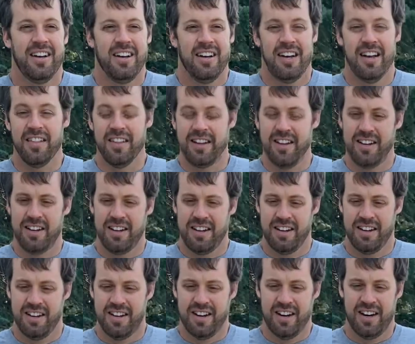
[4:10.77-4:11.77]
And then
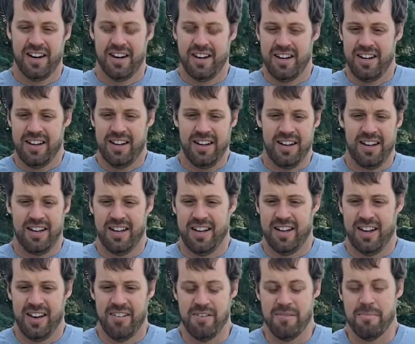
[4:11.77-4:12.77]
I
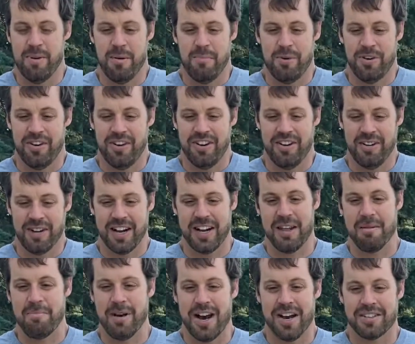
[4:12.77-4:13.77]
remember
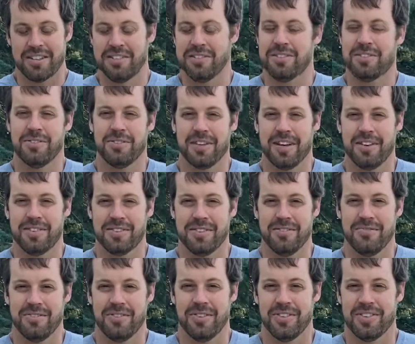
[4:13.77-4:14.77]
getting back to the
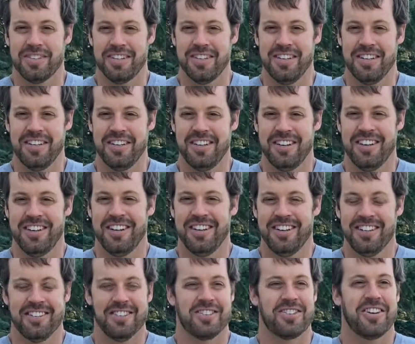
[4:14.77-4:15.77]
2014
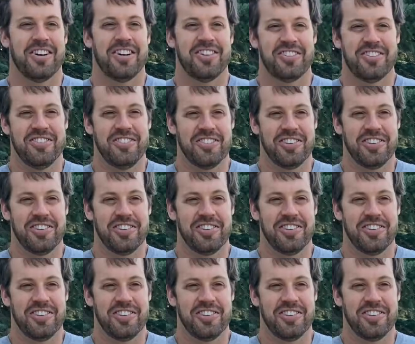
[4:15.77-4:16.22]
discussion.